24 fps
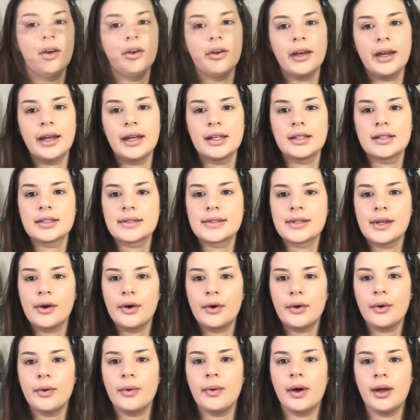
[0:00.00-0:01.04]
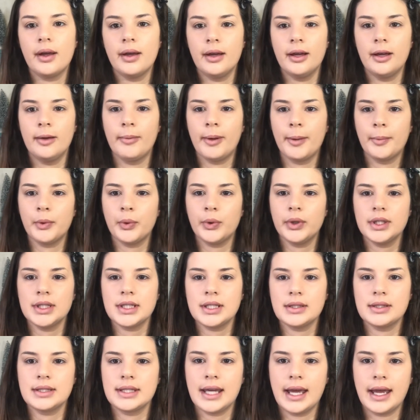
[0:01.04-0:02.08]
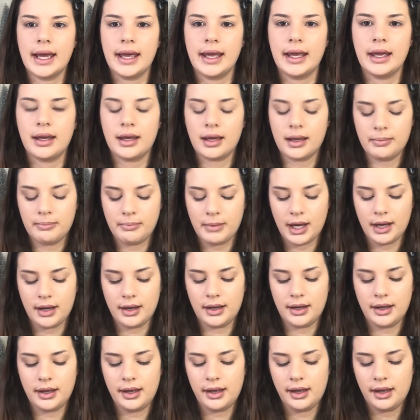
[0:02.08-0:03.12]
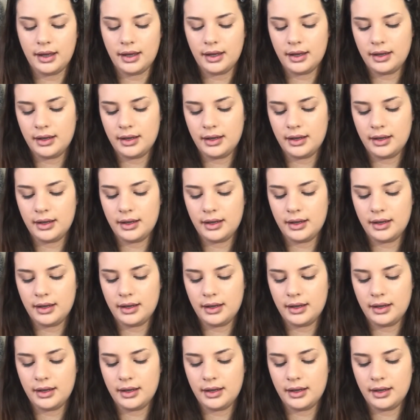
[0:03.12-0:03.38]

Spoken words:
Okay, so I'm going to take my